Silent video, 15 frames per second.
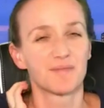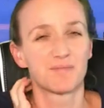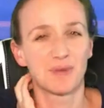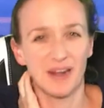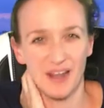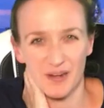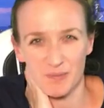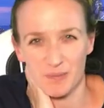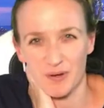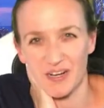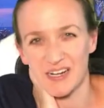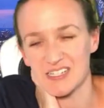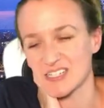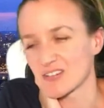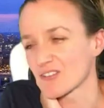blood
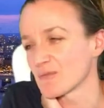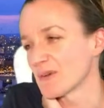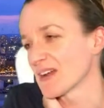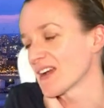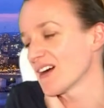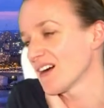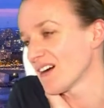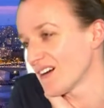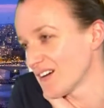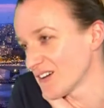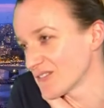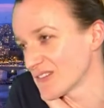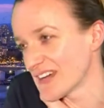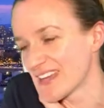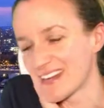pressure and my
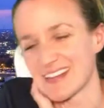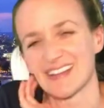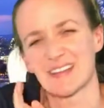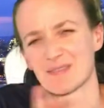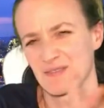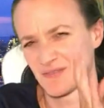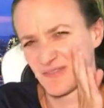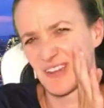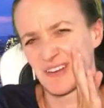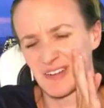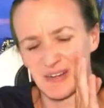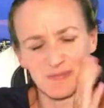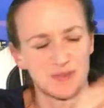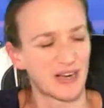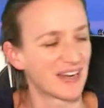heart rate, and they were
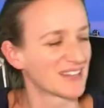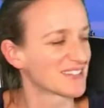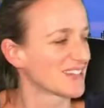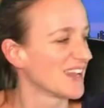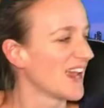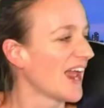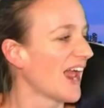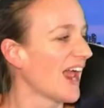very impressed.